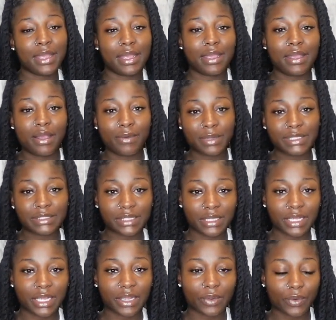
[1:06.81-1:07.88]
He always
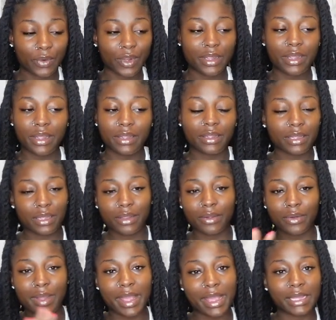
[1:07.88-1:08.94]
cooking, or he he
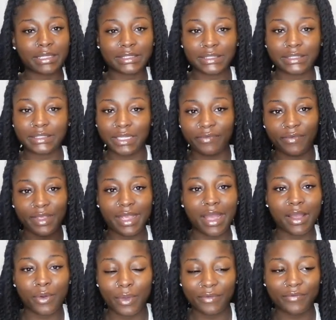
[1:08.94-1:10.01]
gonna ask if he
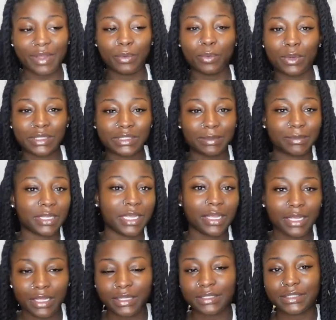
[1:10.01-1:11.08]
out if I want something to
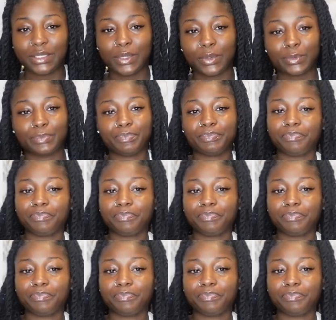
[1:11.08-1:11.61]
eat. So,